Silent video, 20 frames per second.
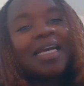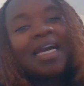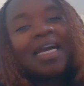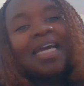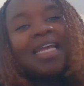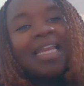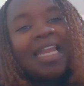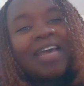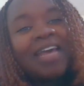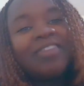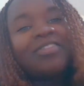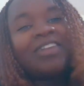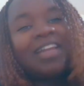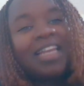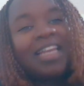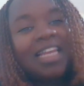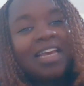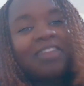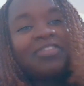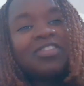I never
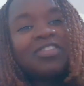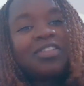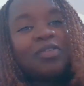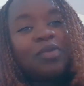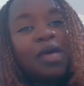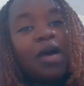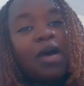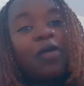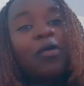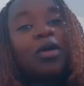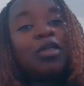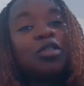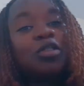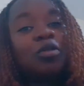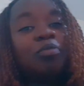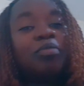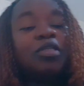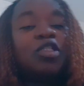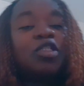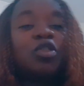left. We are going
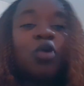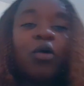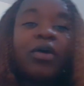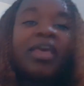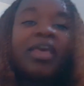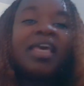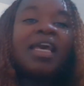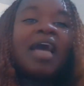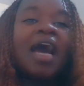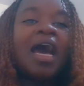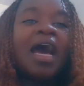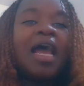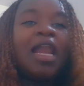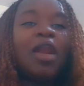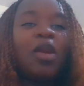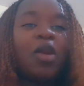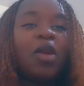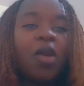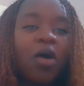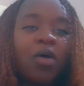to be talking a
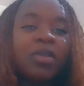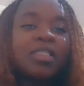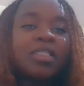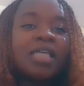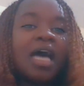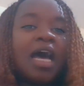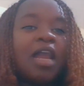lot.